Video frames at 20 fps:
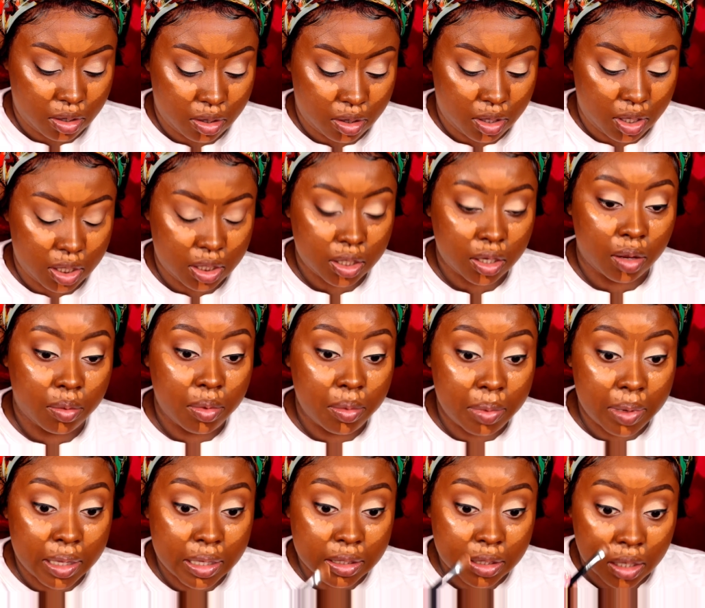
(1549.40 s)
This I'll be
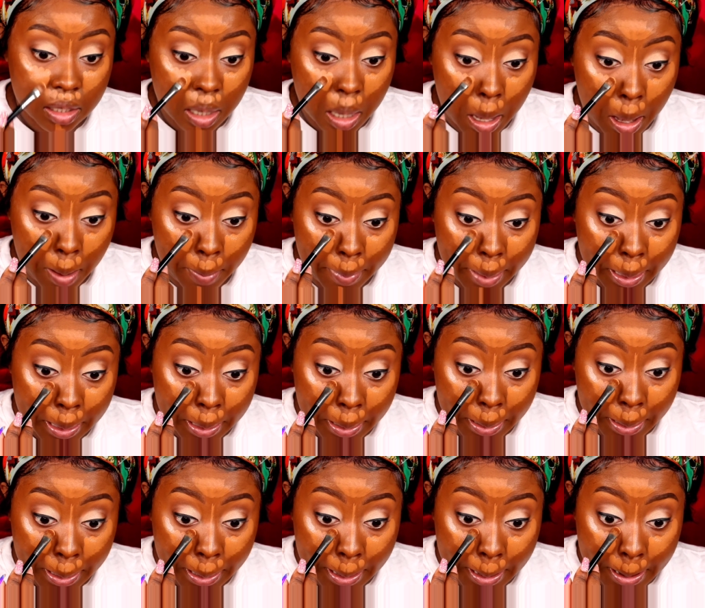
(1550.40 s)
placing up under
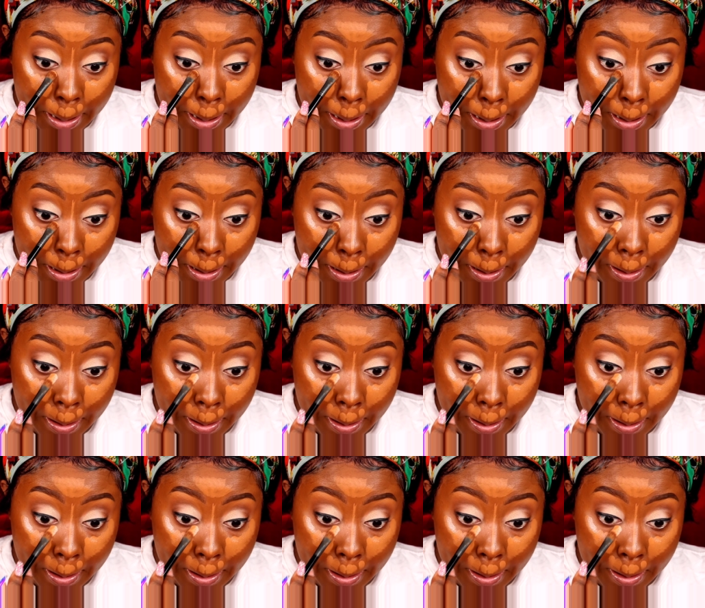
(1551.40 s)
here.